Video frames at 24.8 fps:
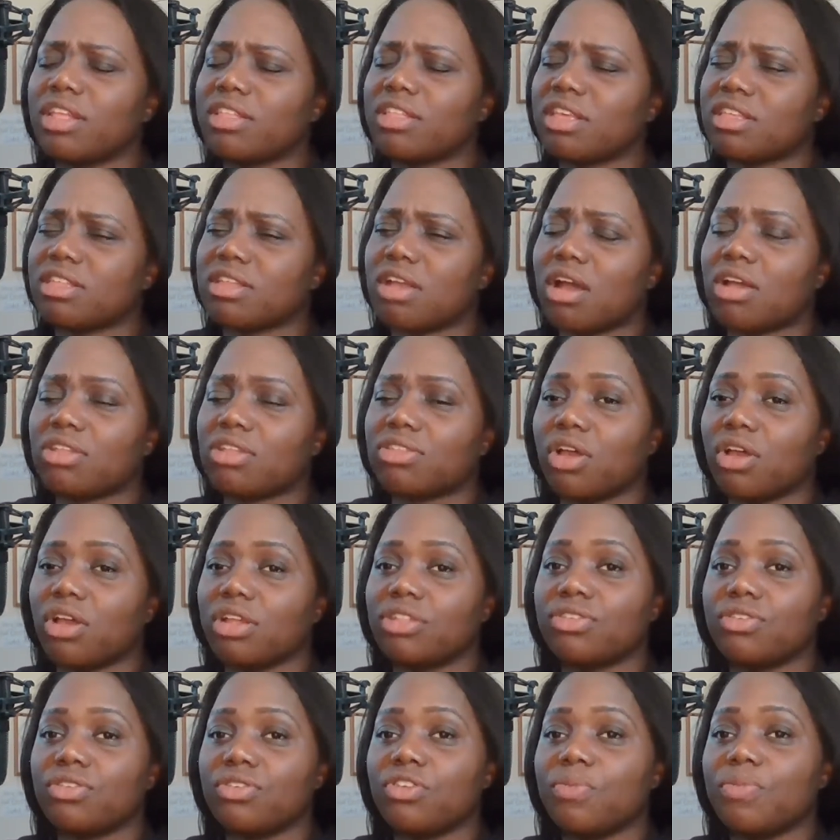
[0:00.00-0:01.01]
they start
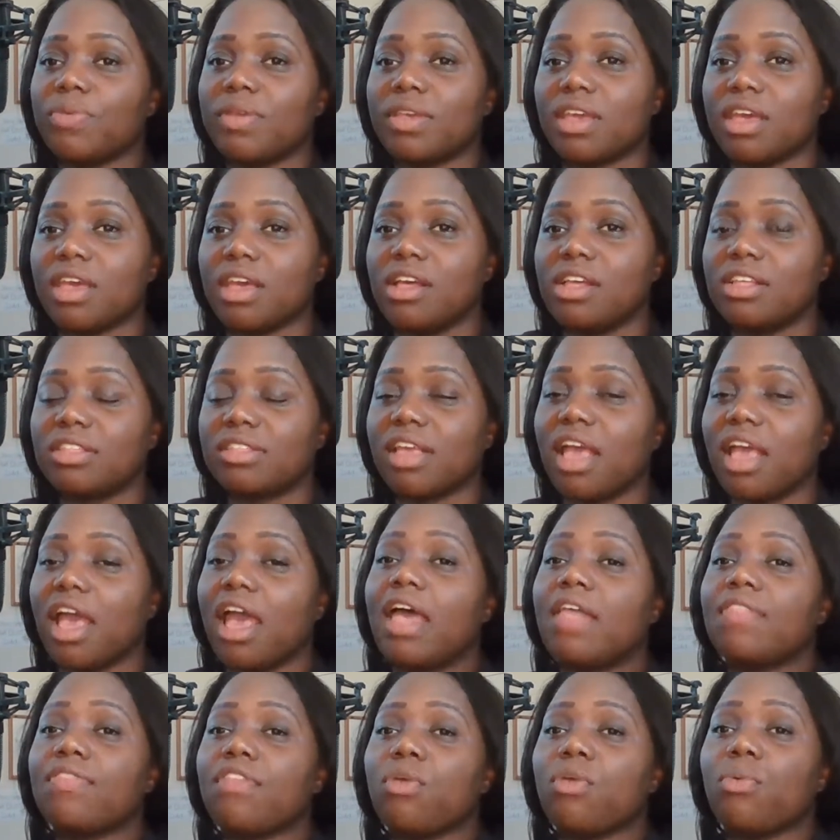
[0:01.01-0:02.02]
talking to you, because
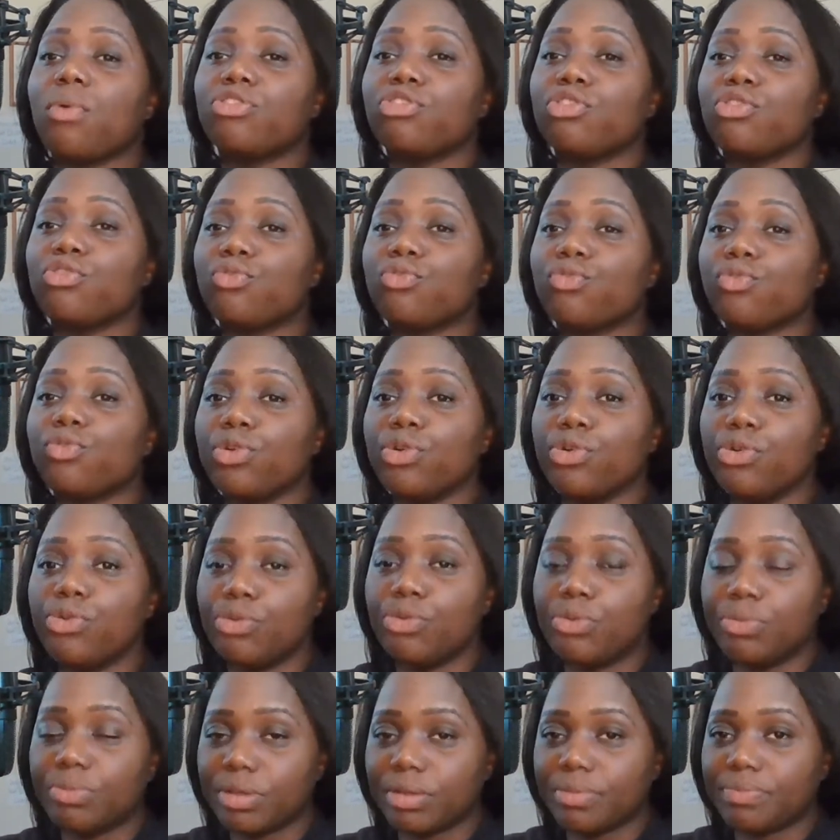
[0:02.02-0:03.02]
they want to
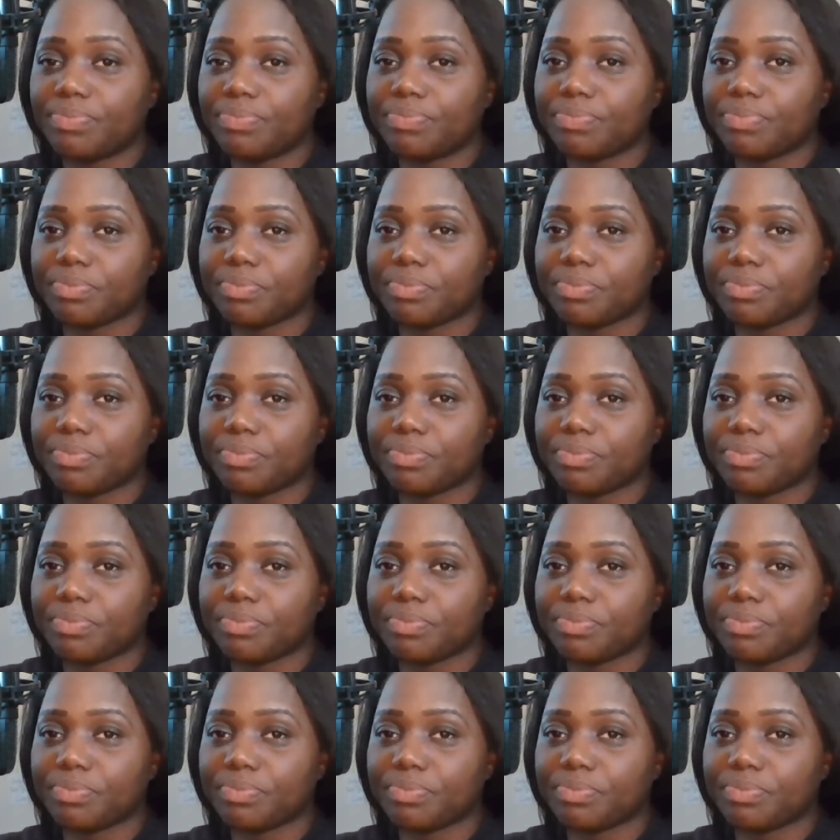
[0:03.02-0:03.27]
groom